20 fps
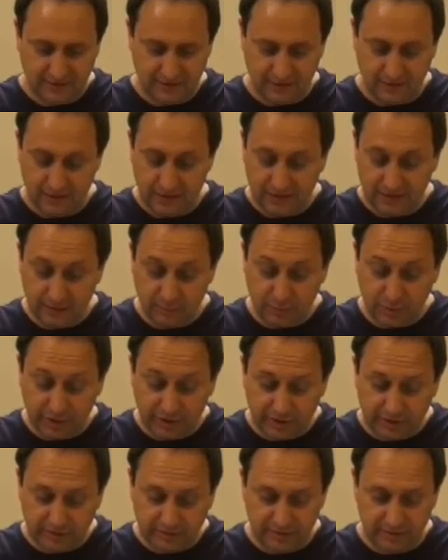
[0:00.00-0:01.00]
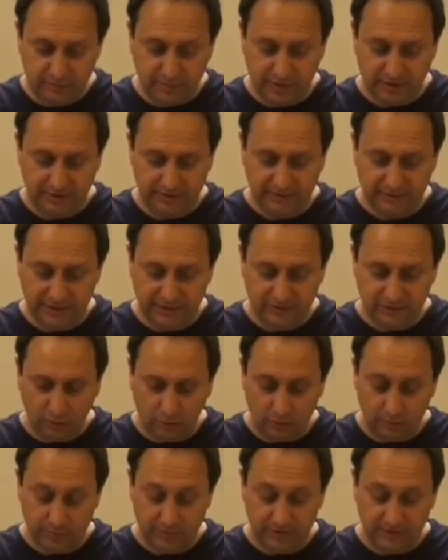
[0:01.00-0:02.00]
I hate to break it to you, buddy, said
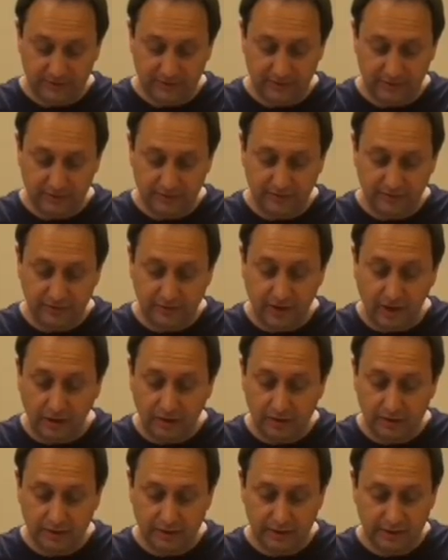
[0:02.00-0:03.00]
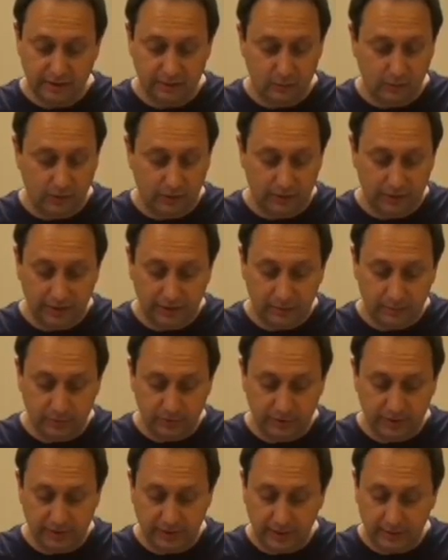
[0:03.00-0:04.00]
Joel, but this here is Skunk Lake, and while it ain't a
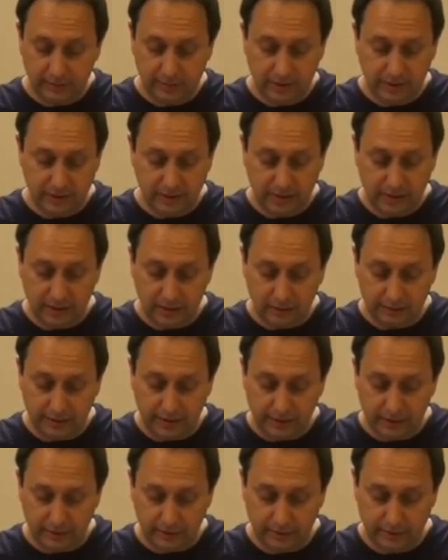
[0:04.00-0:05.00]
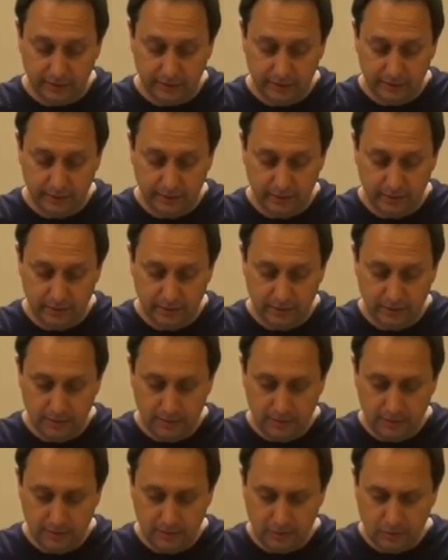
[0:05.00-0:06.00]
pretty name, it ain't hell neither.
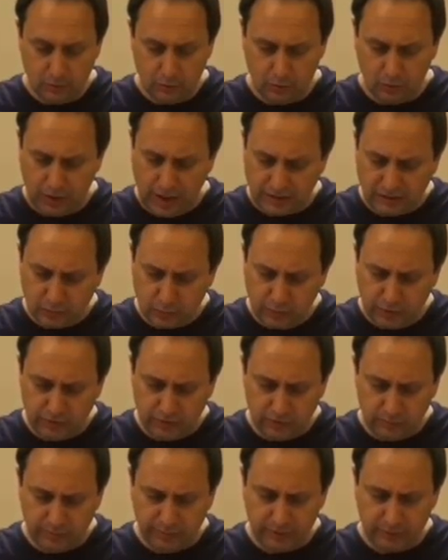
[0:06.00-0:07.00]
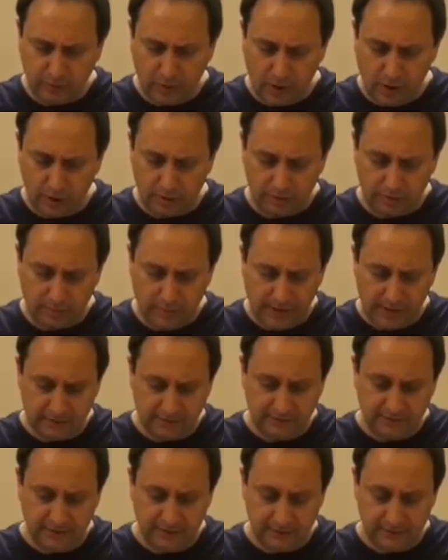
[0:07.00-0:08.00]
Well, that's where you'd be wrong, the man
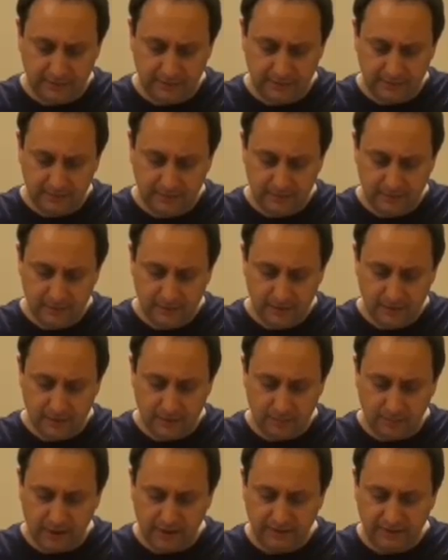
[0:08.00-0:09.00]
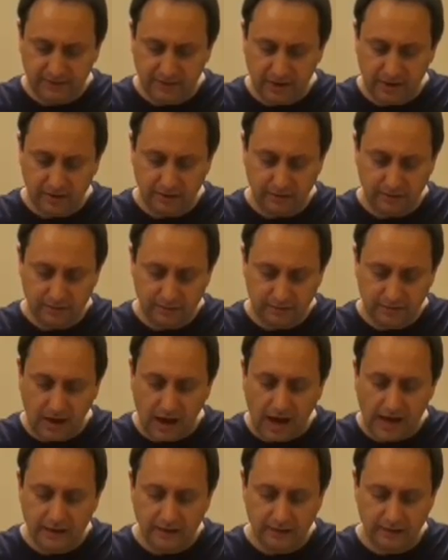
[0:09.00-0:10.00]
said. My son
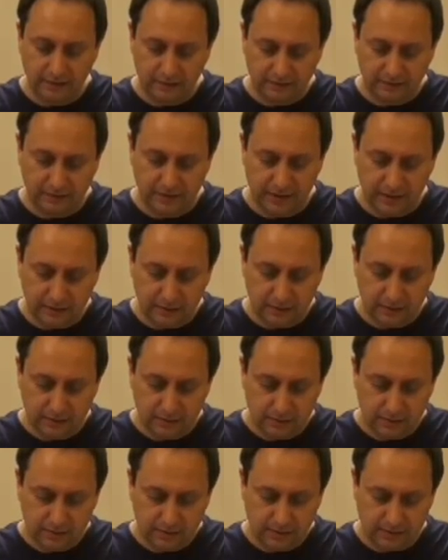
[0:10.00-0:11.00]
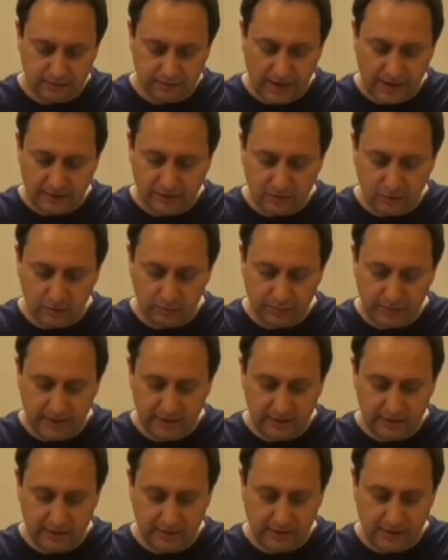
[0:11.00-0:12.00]
died in this lake. If that don't
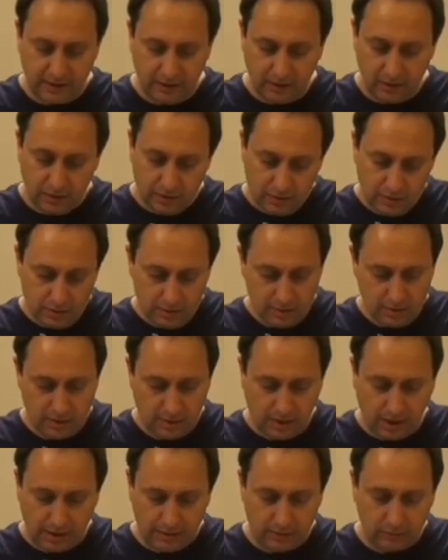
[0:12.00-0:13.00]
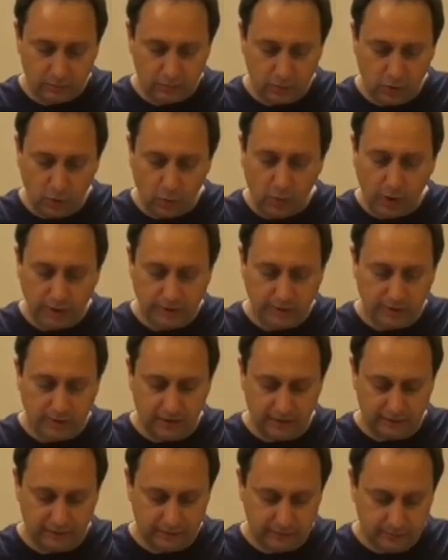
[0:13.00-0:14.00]
make it hell, I don't know what
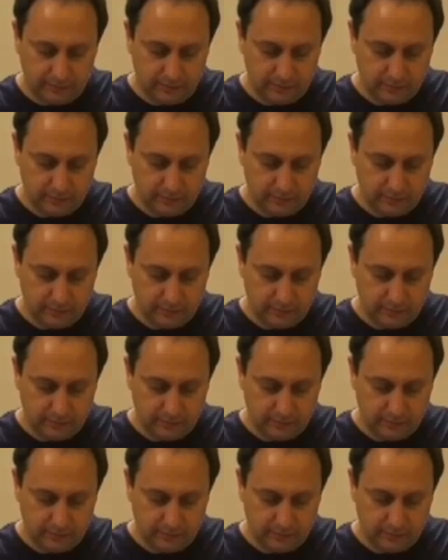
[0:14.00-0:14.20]
does.